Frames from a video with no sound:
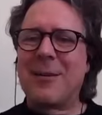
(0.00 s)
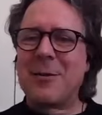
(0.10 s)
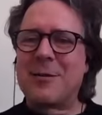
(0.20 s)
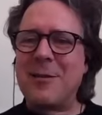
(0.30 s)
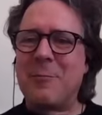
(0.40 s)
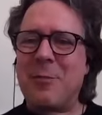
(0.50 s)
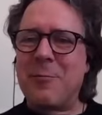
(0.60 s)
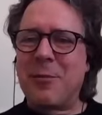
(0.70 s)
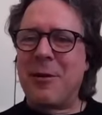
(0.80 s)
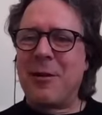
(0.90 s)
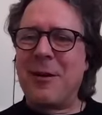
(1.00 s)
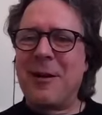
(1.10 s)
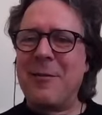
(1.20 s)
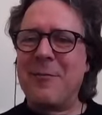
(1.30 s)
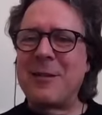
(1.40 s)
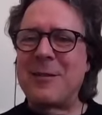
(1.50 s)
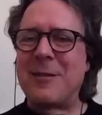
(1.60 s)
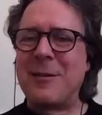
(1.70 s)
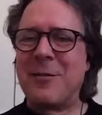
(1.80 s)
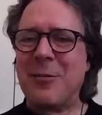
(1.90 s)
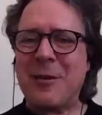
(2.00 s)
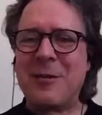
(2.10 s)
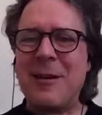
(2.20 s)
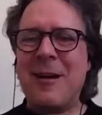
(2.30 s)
so still people invested into it.